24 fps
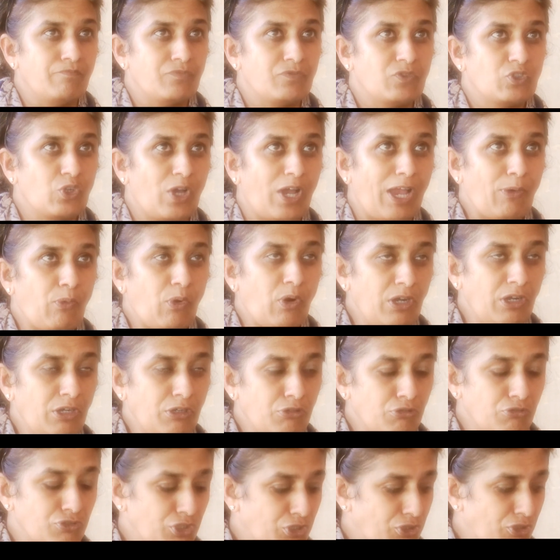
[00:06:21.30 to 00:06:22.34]
So I
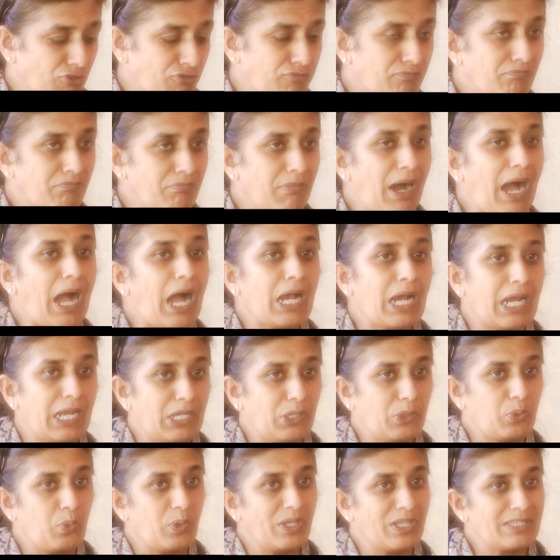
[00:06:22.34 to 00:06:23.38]
wanted to sort of mark
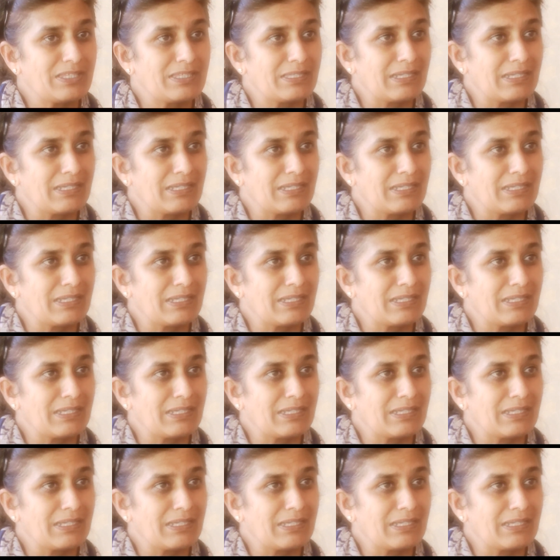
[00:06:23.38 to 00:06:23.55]
it with